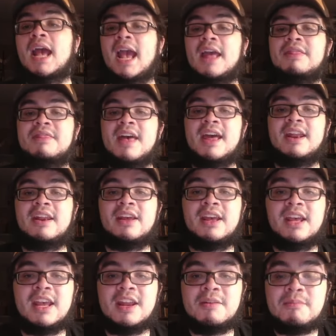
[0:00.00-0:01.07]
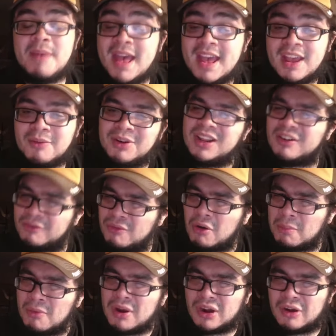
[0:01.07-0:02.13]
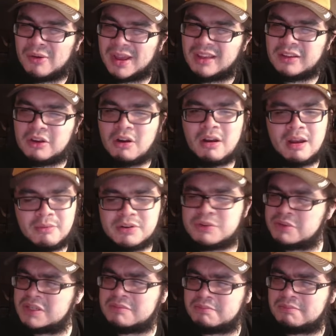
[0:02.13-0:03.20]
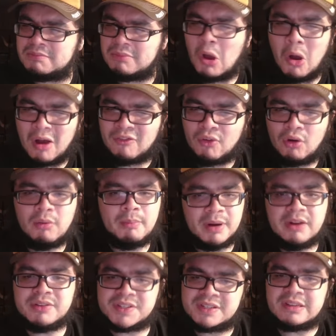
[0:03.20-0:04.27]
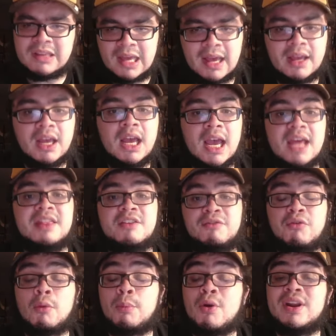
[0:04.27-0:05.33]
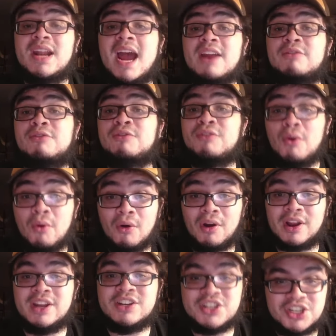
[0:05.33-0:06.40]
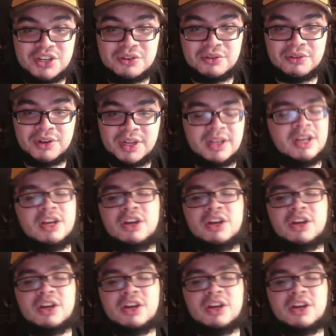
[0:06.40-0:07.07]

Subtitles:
And then in May, when he had a 4.08 ERA, which wasn't awful, but it was still eh. And then 4.94 in June.